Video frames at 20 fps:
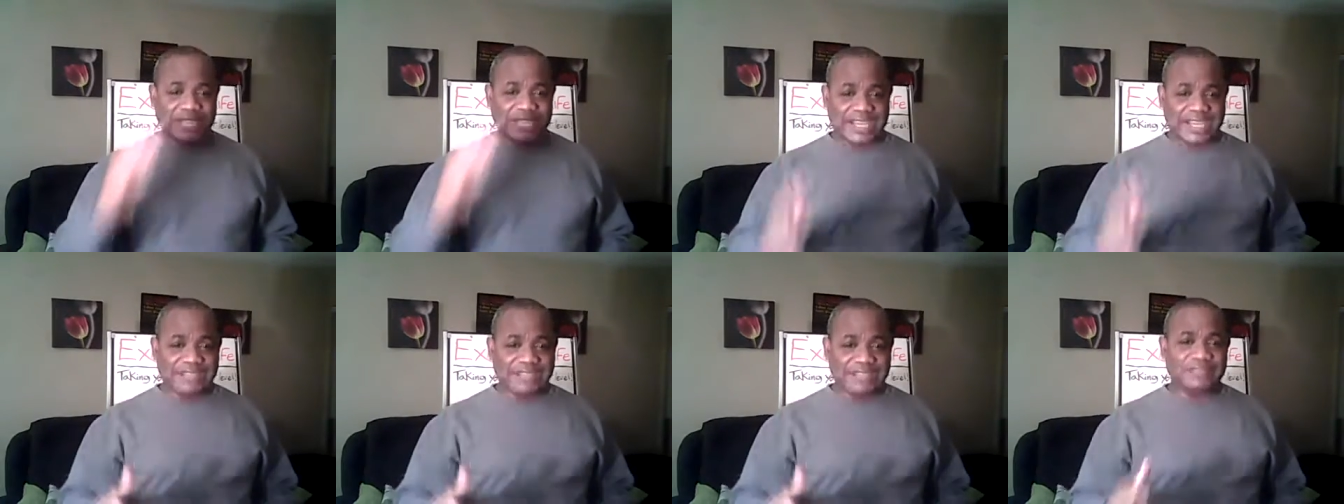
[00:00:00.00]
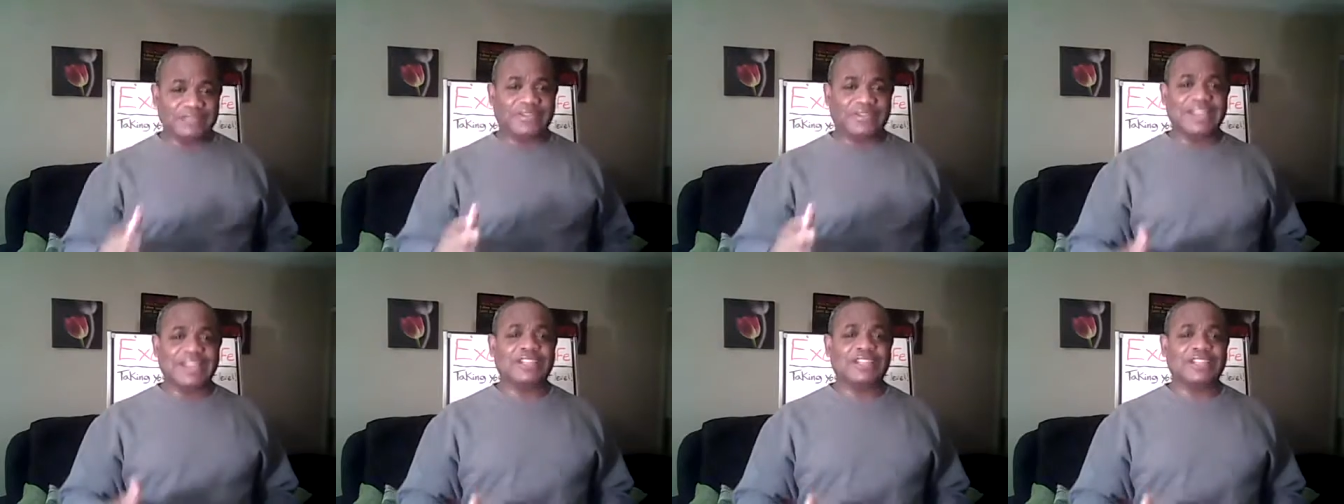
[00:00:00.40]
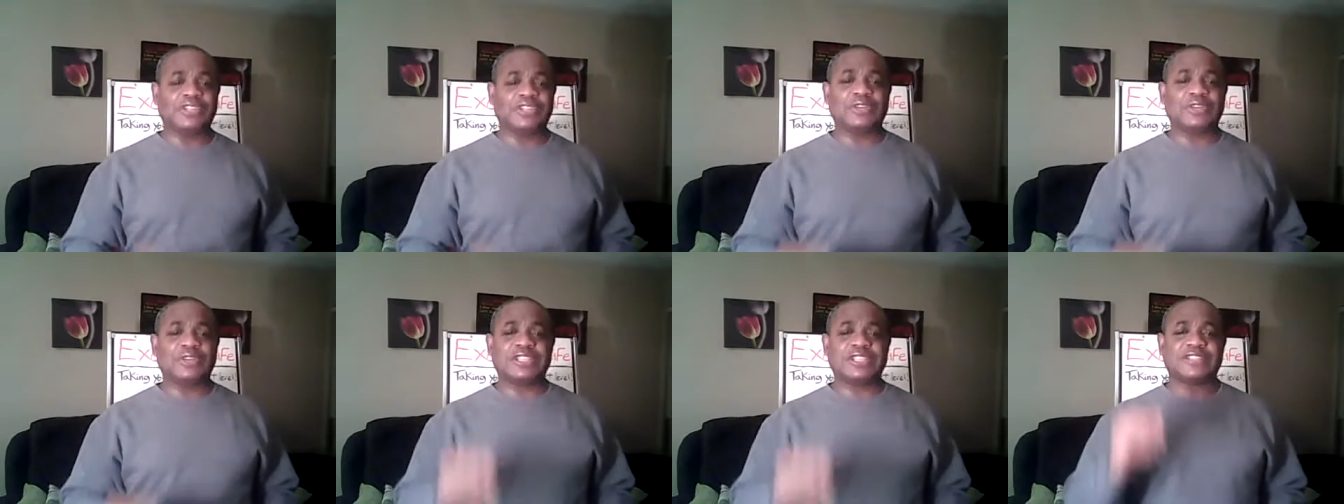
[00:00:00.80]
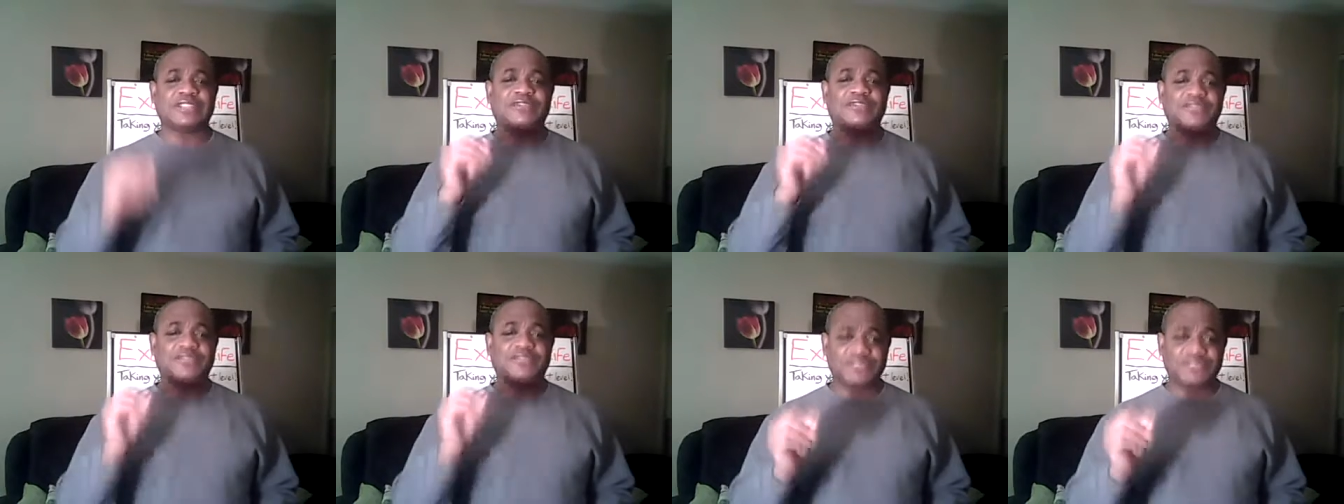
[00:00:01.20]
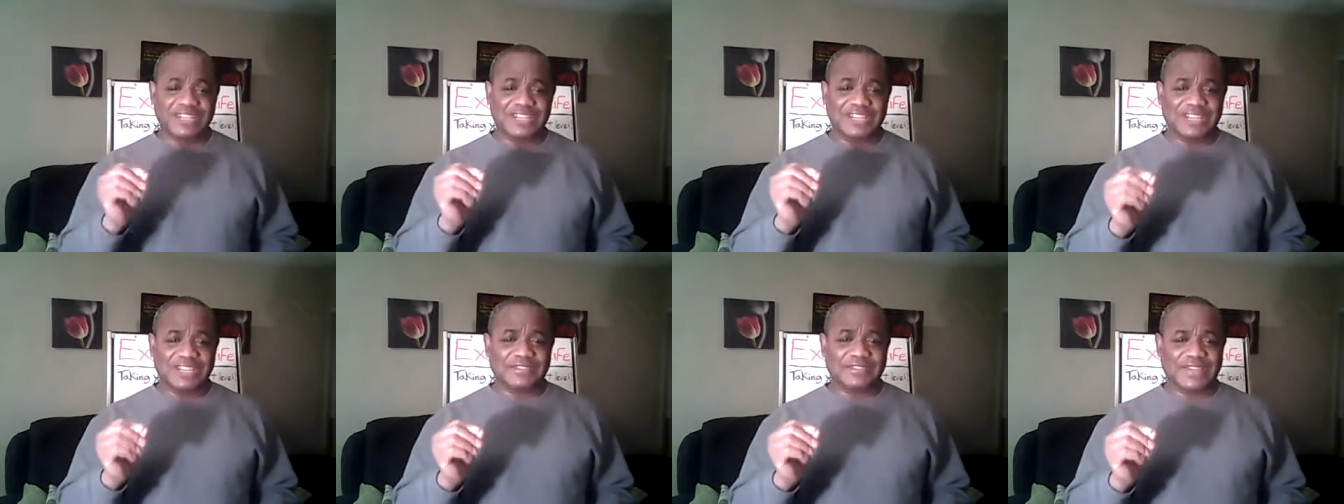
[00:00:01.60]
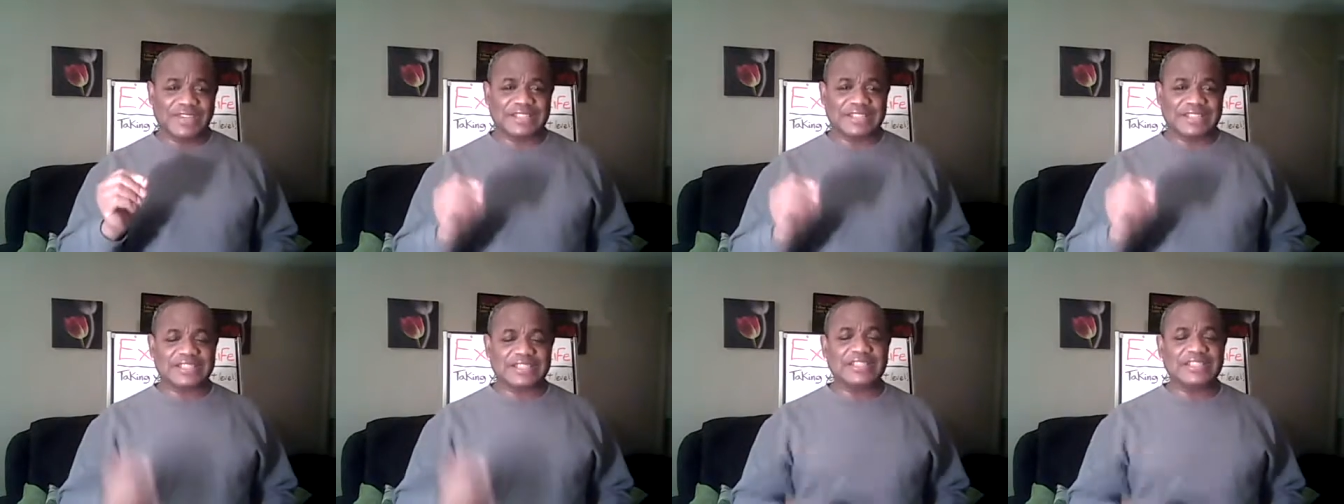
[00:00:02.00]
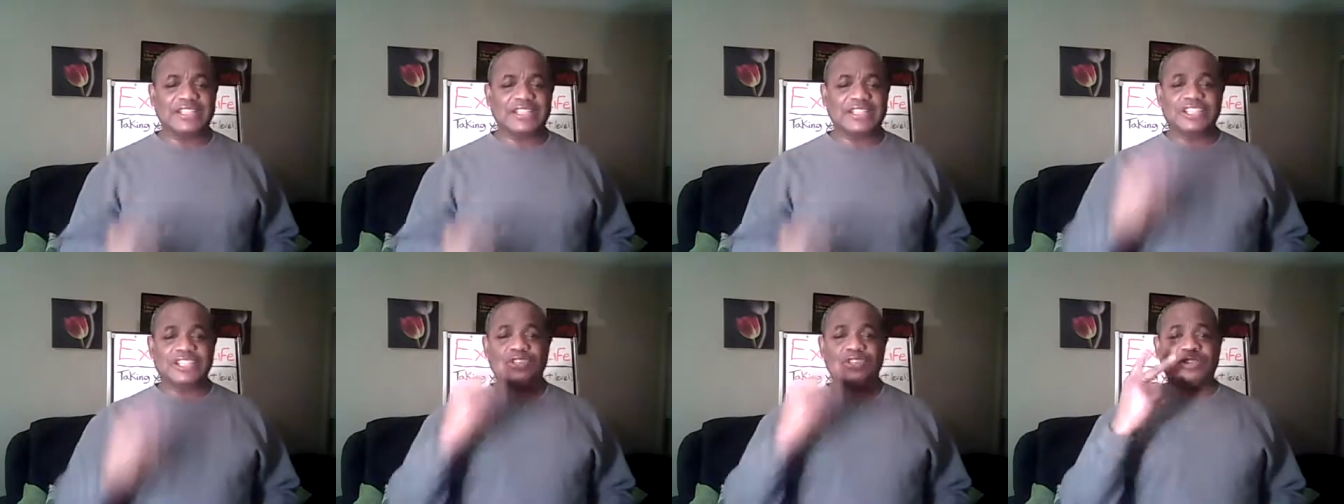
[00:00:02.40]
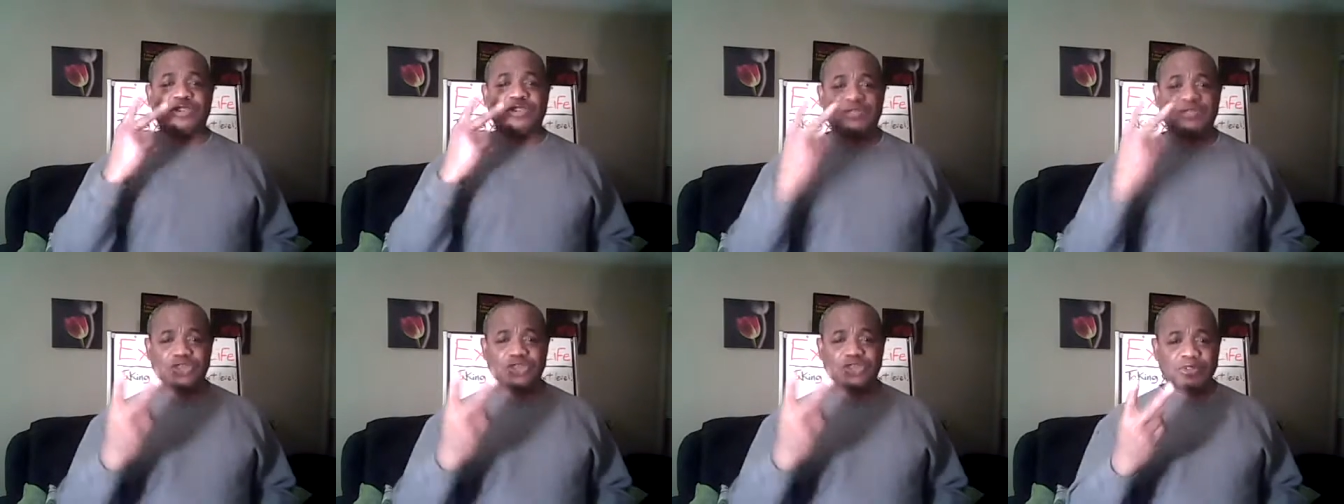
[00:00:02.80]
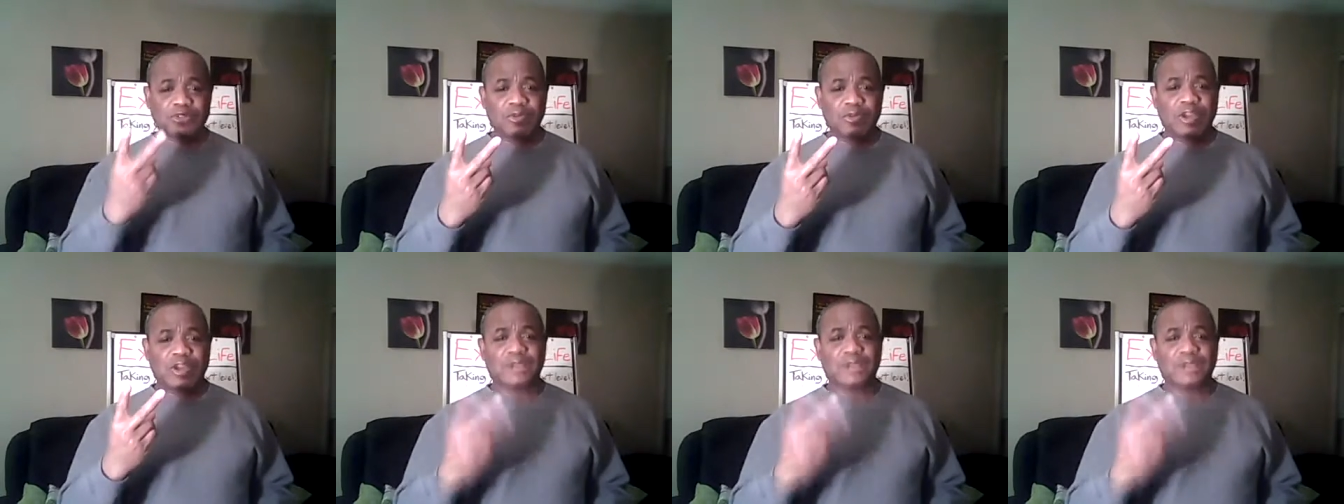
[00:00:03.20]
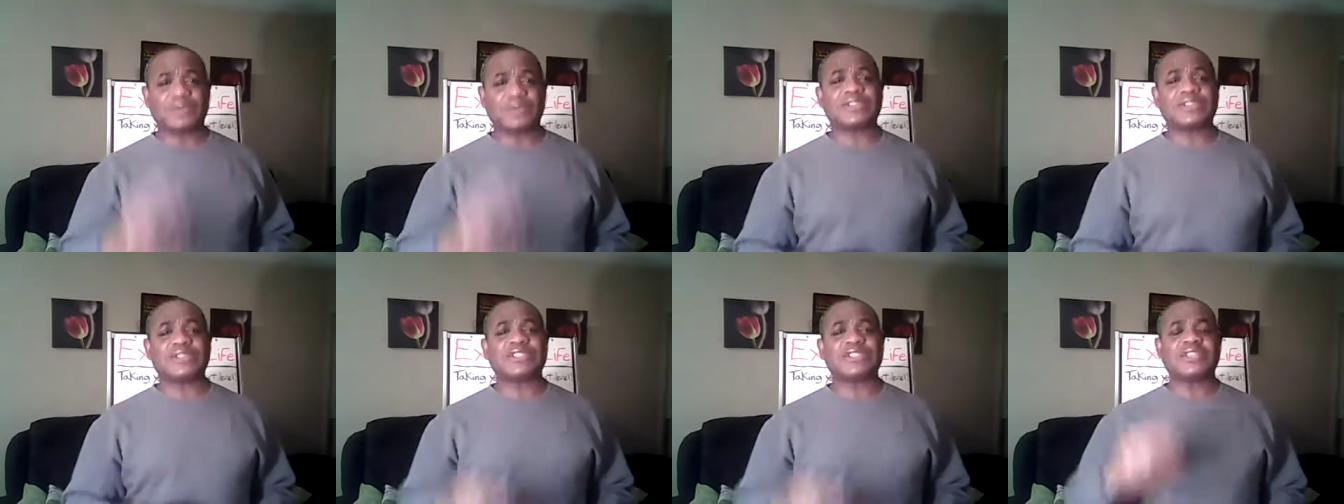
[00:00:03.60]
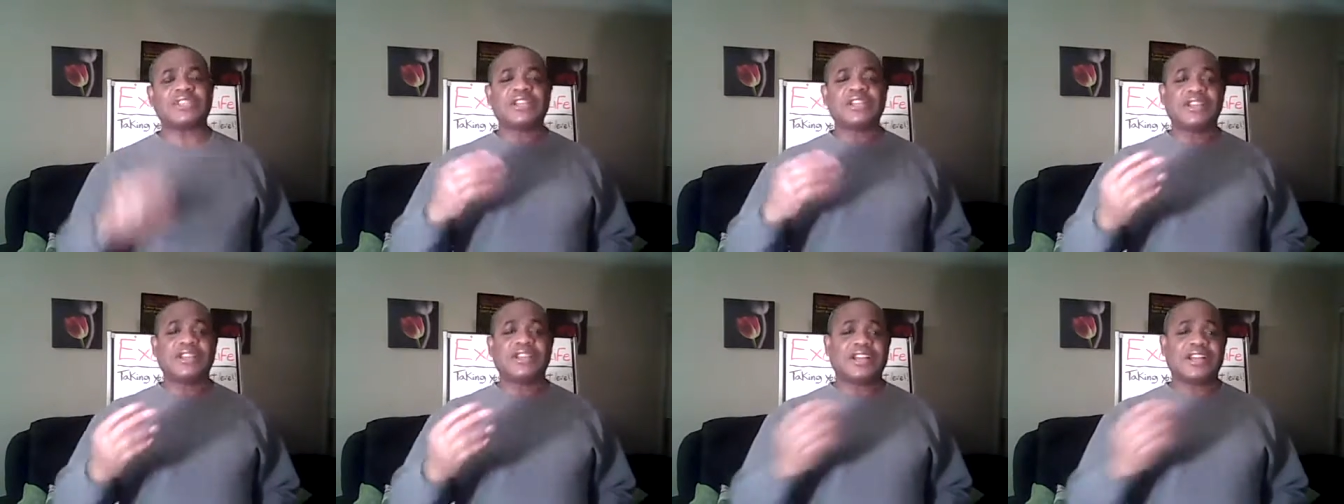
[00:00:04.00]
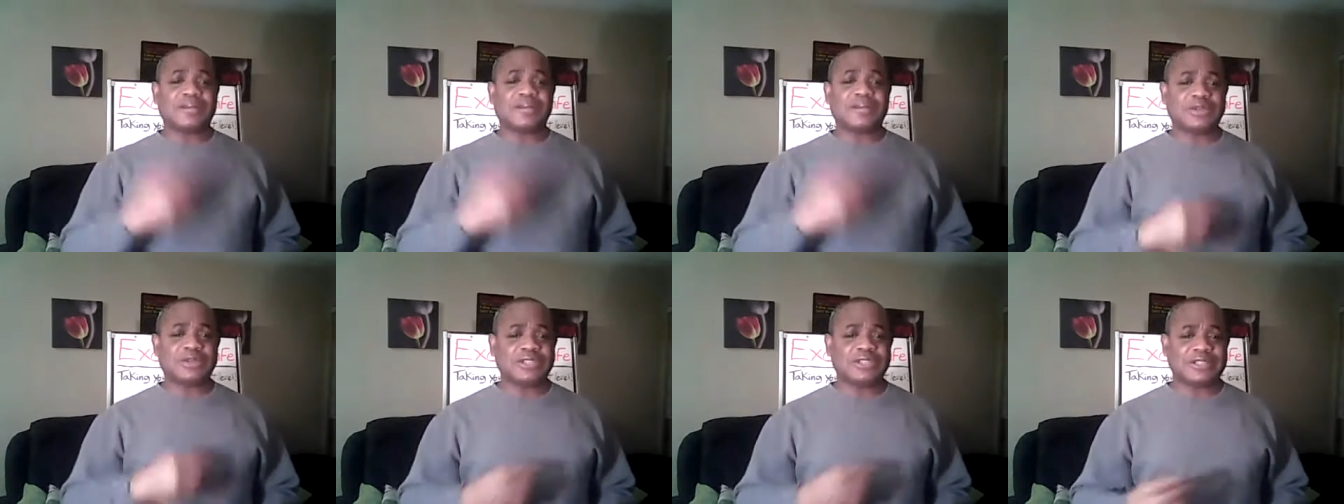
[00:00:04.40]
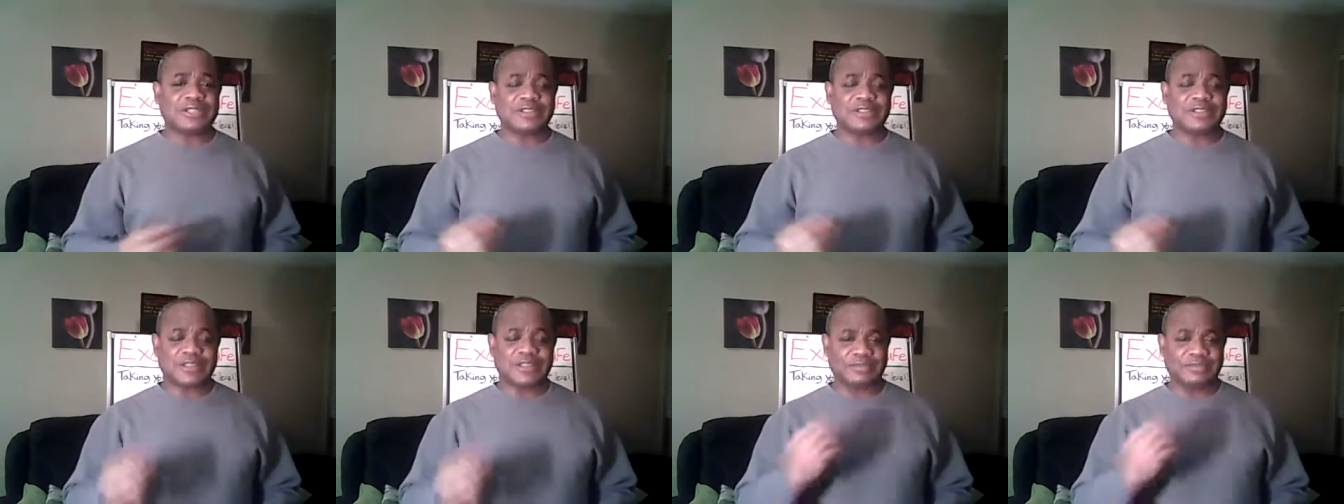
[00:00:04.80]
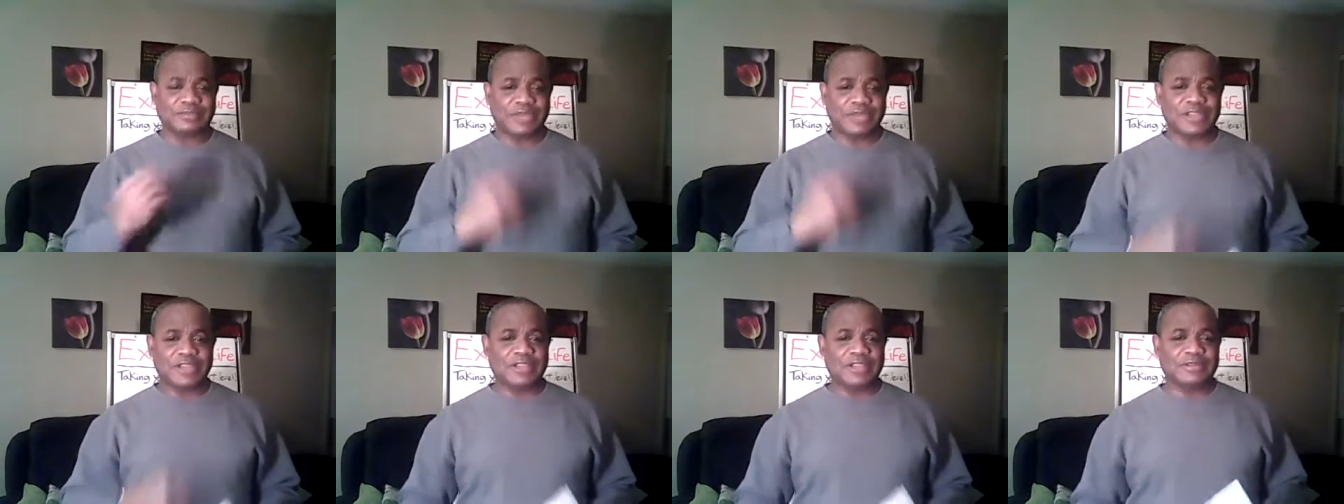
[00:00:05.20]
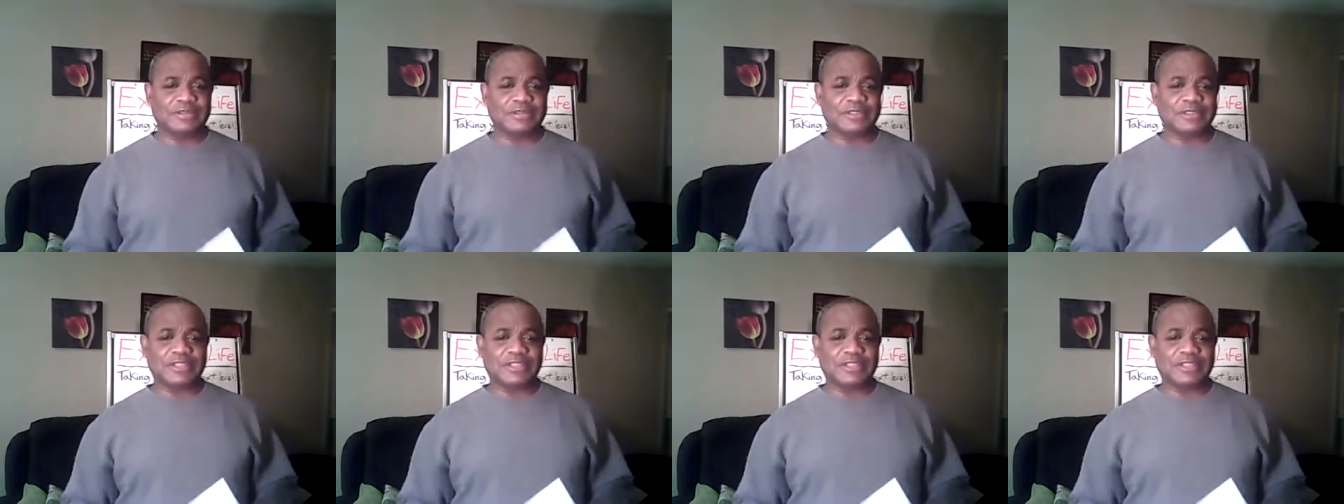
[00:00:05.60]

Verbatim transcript: inviting you it's a free event it's only for two hours come out and, and pay and,